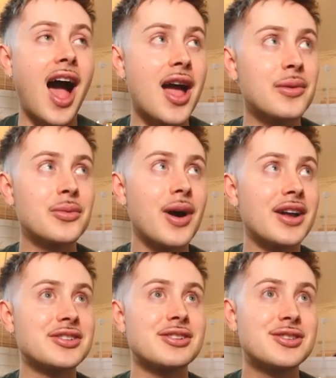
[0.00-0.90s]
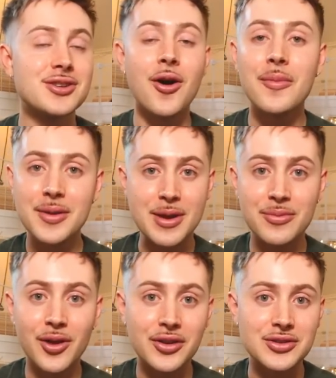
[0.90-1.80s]
I would watch so many
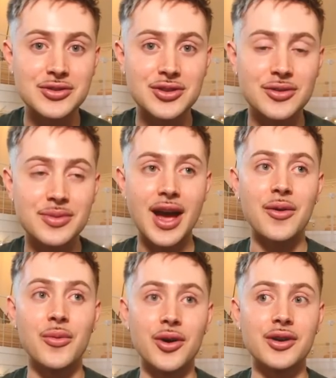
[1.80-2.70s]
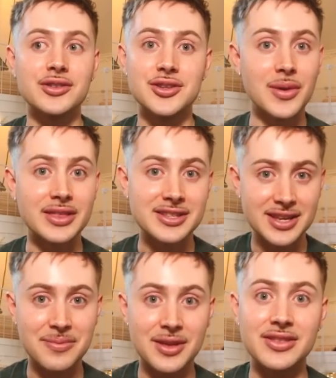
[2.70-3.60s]
people on YouTube that were doing the
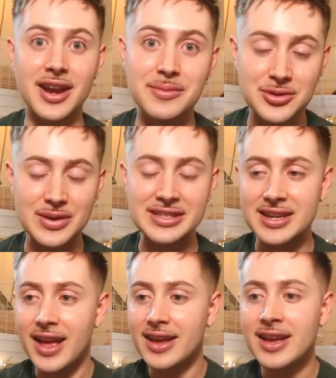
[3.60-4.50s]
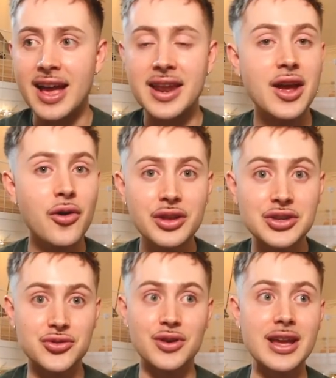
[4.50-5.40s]
same thing that I'm doing today. And I only
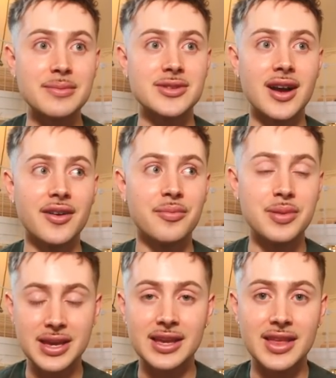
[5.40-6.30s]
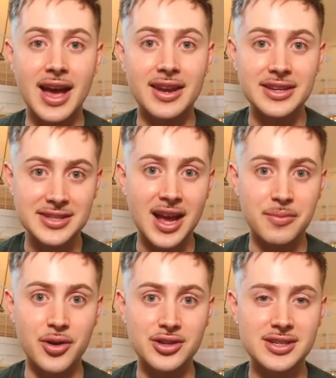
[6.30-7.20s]
dreamed of being that exact
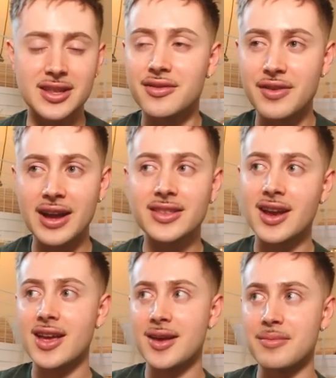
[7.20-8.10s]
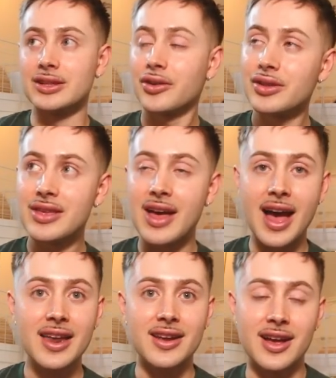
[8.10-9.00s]
person. And the fact that I am literally
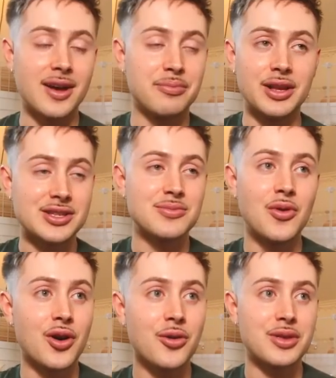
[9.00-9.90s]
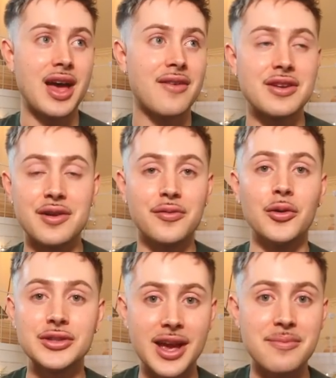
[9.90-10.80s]
that, plus more, with having a
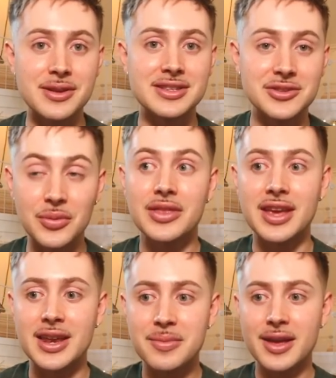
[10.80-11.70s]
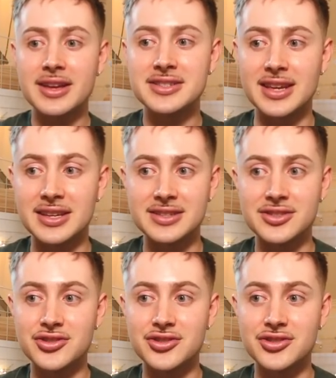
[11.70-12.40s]
full-time business with guinea pigs is